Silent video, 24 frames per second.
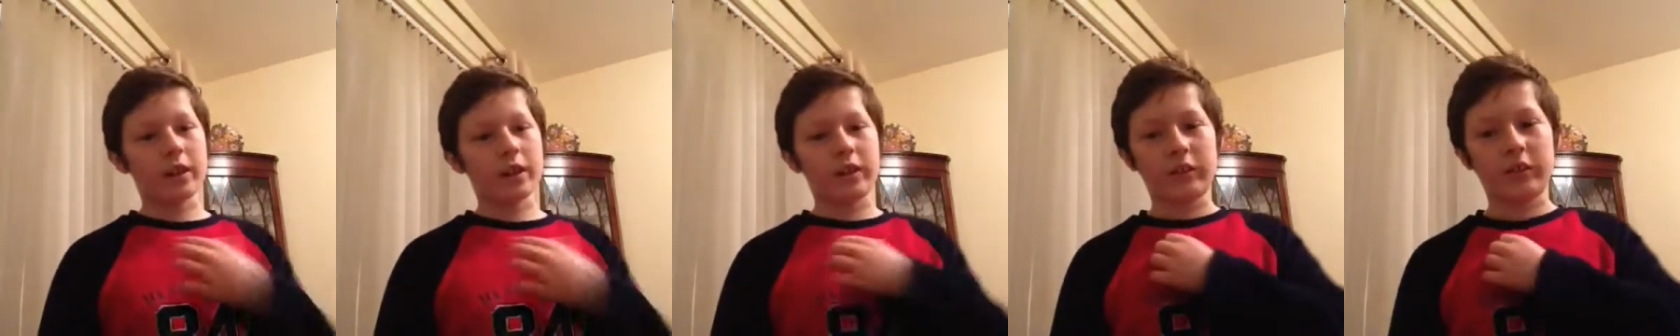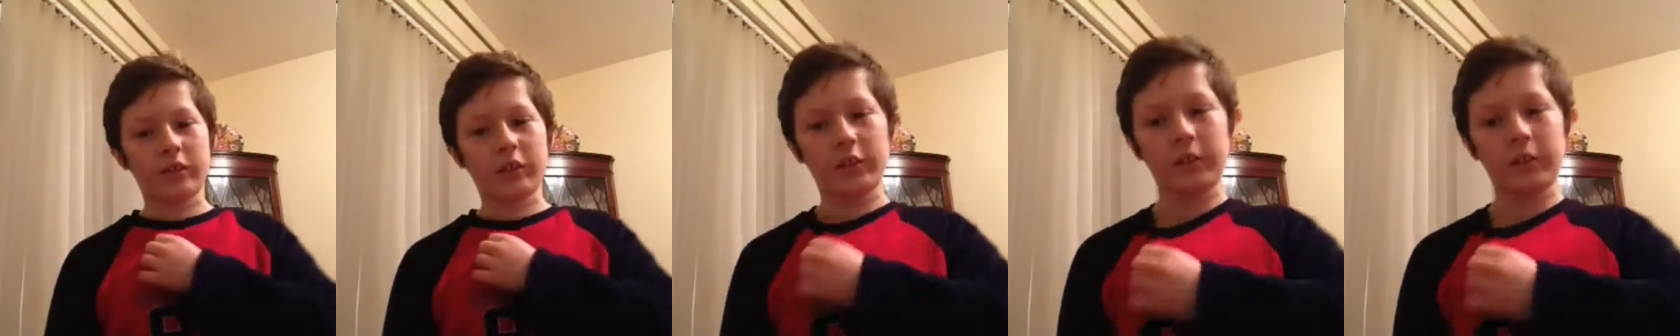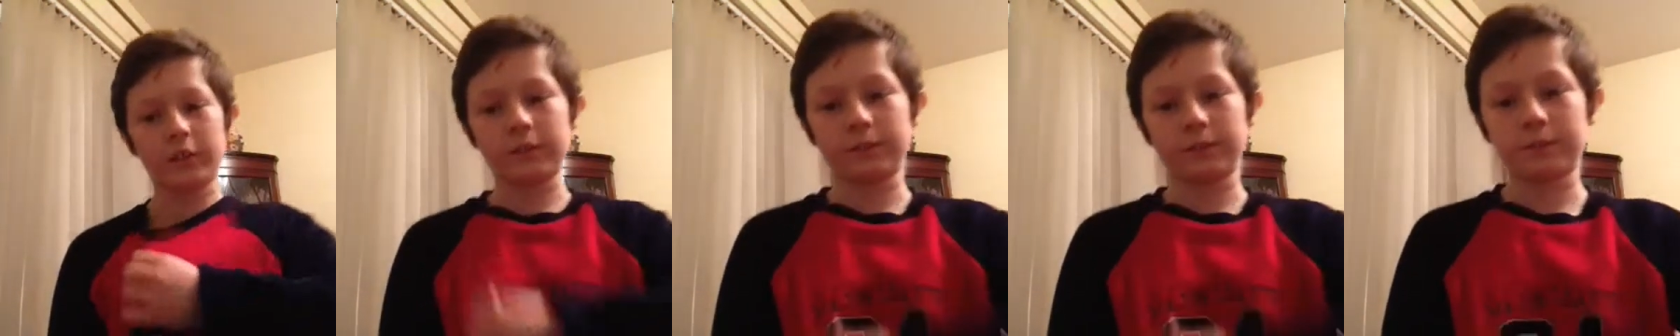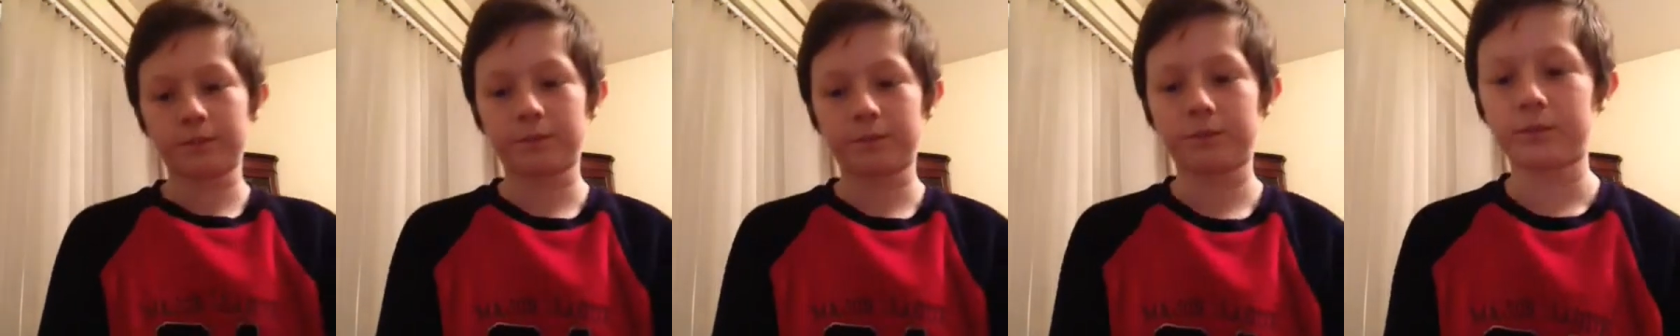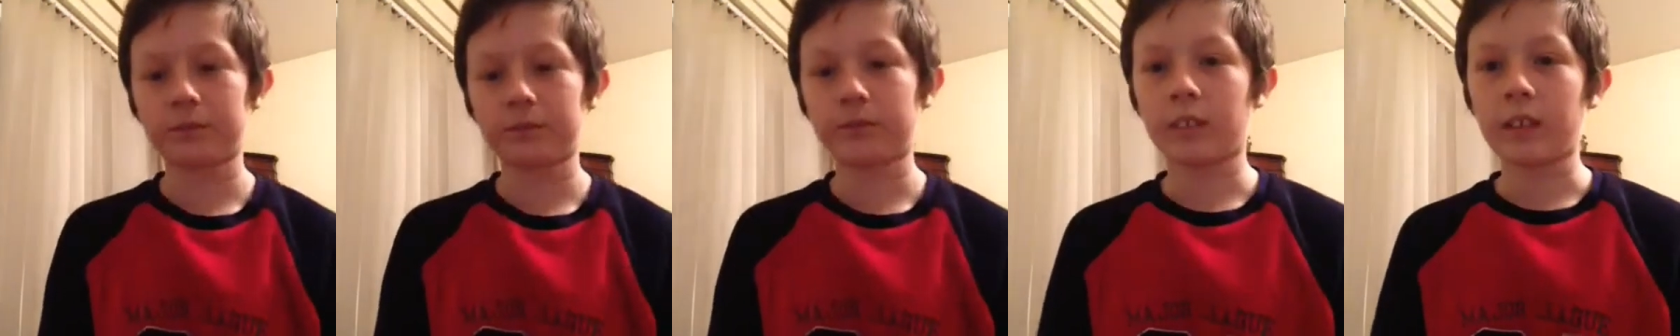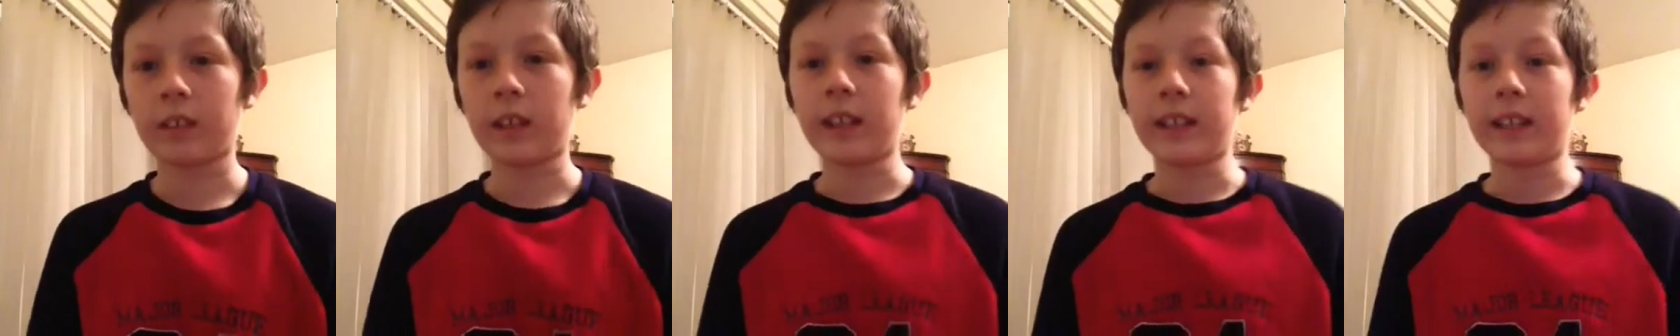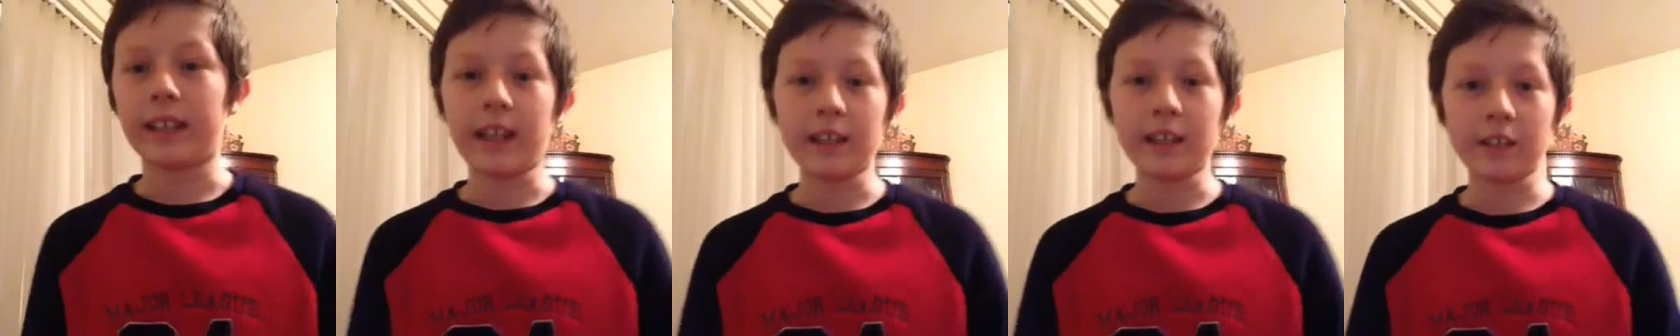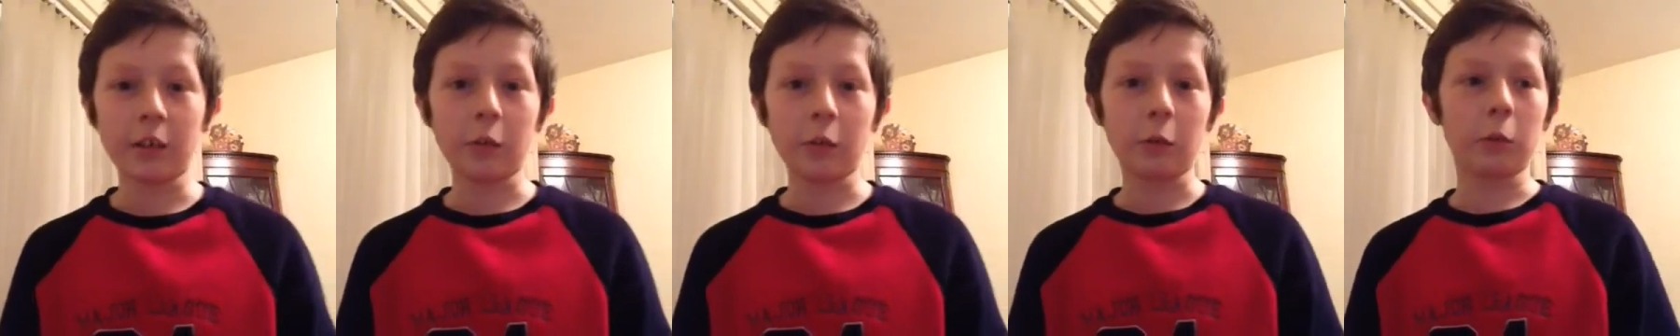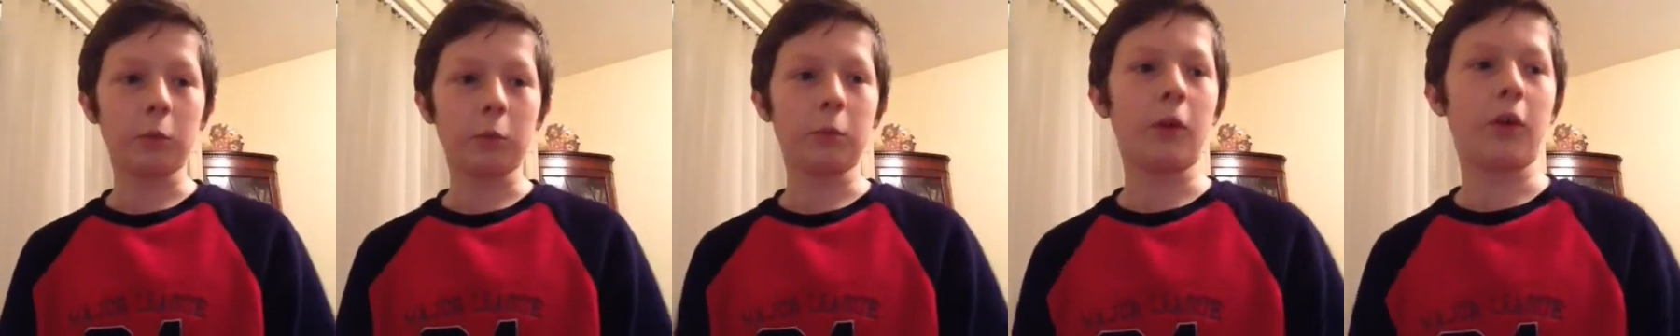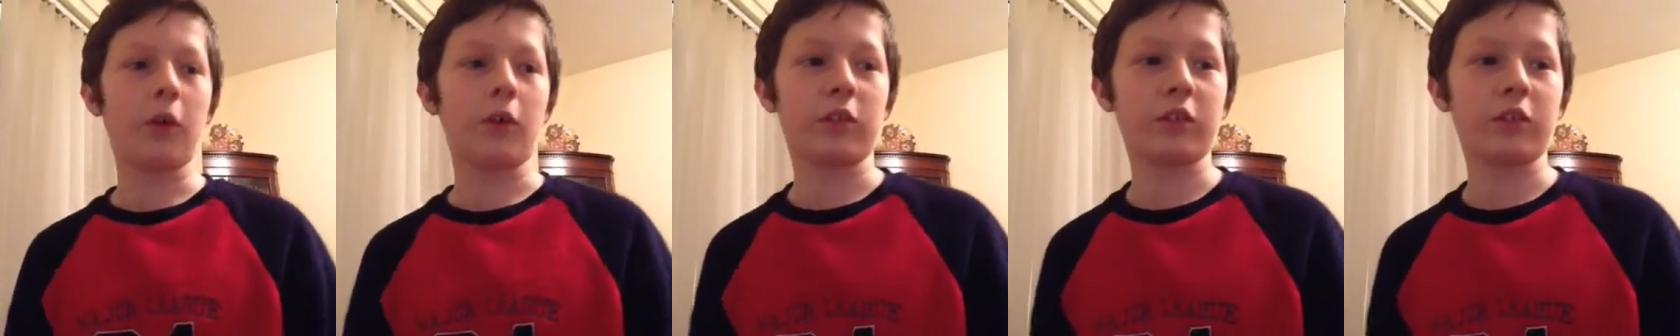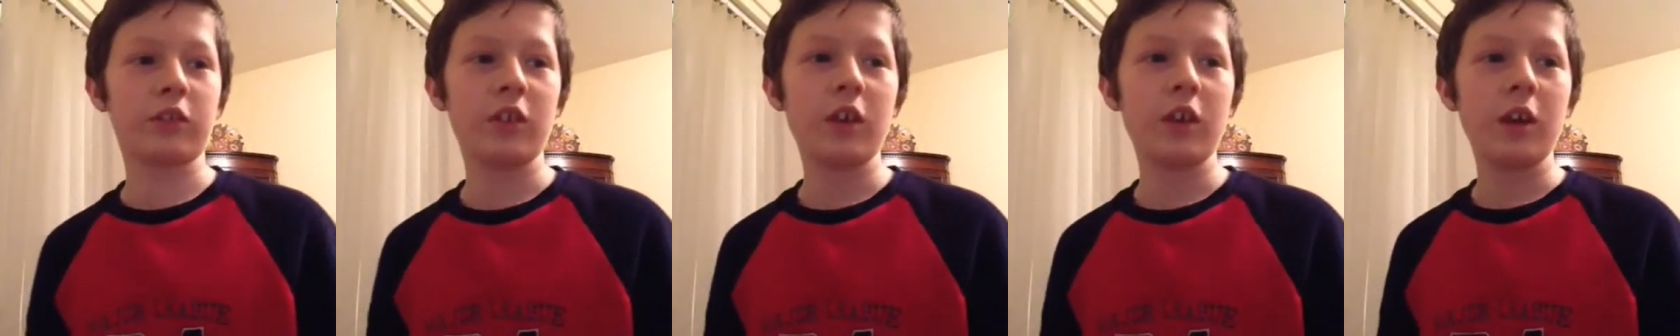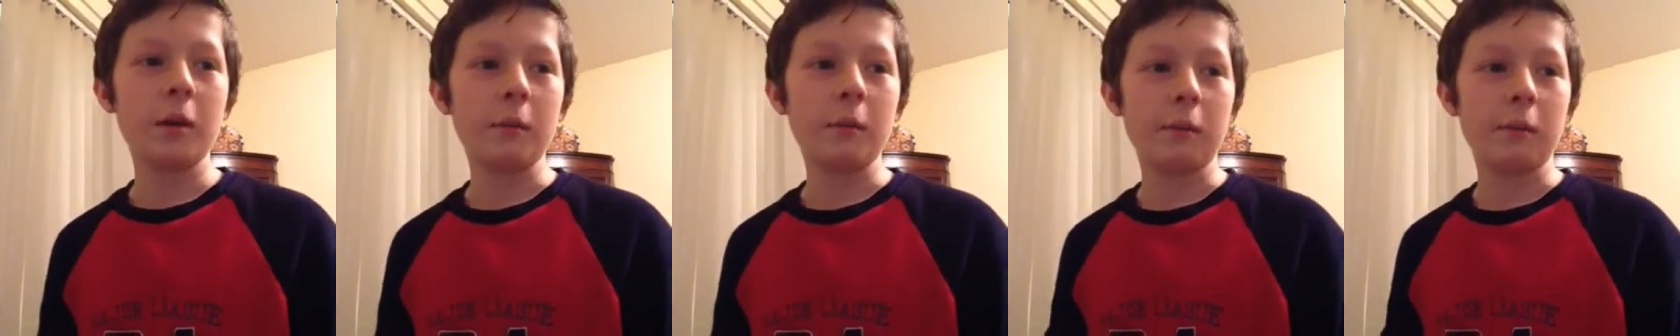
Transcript: So that's how it walks.